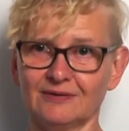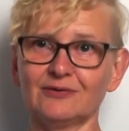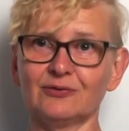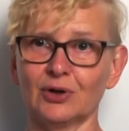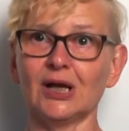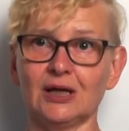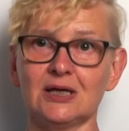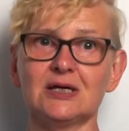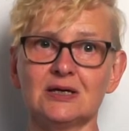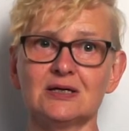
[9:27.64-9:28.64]
really
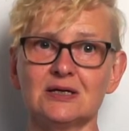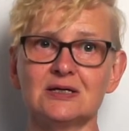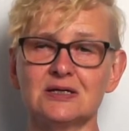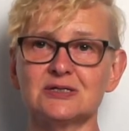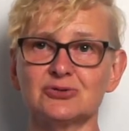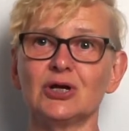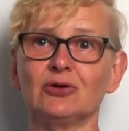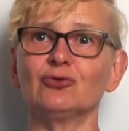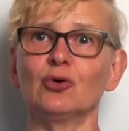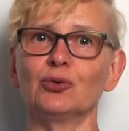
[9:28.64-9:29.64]

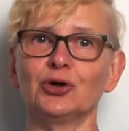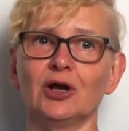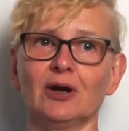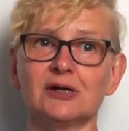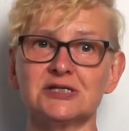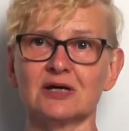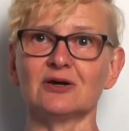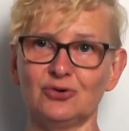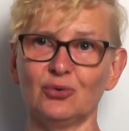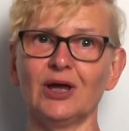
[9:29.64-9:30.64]
straightforward, and I start
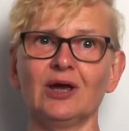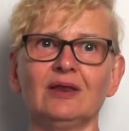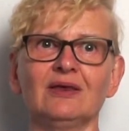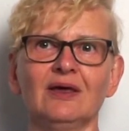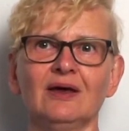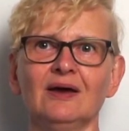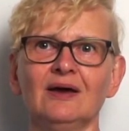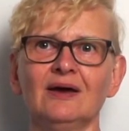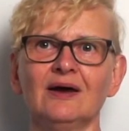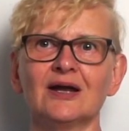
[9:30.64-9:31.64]
doing it,
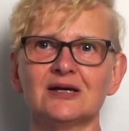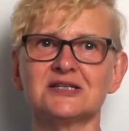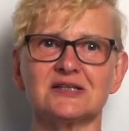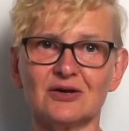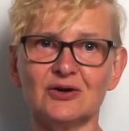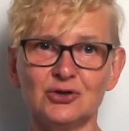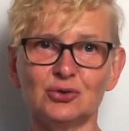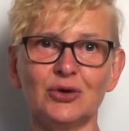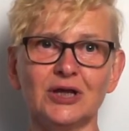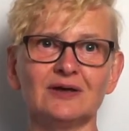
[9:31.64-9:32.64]
and I do
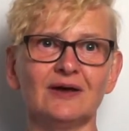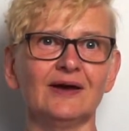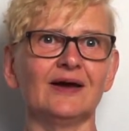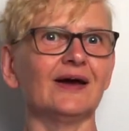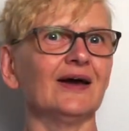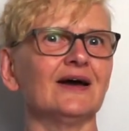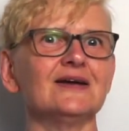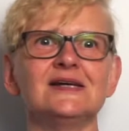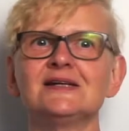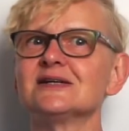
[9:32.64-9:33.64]
it, and
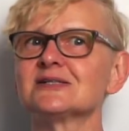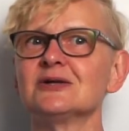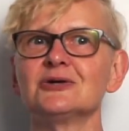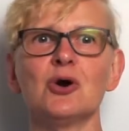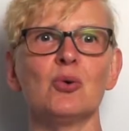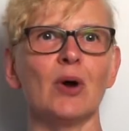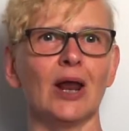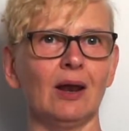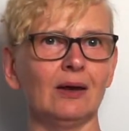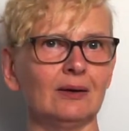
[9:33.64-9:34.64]
it doesn't go well.